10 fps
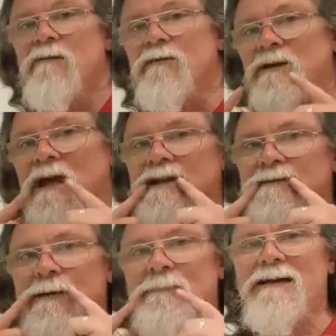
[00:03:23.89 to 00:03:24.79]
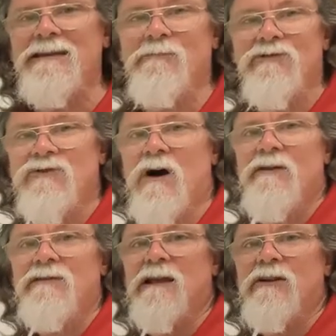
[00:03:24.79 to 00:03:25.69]
From the edge of my mouth, I'm going to draw
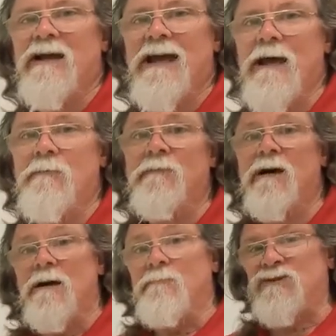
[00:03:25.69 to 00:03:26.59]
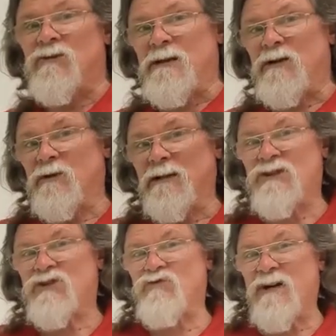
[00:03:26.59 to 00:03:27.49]
the letter M, but it's going to be a really
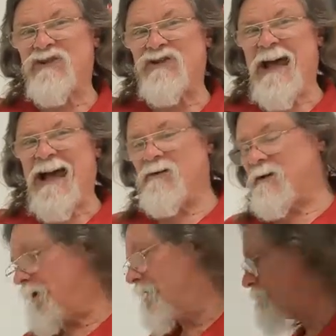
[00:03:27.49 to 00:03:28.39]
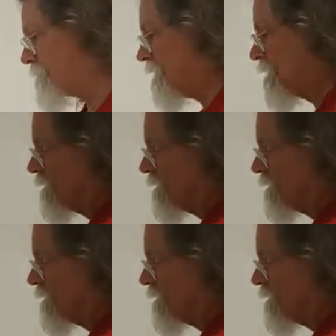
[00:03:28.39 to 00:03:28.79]
stretched out M.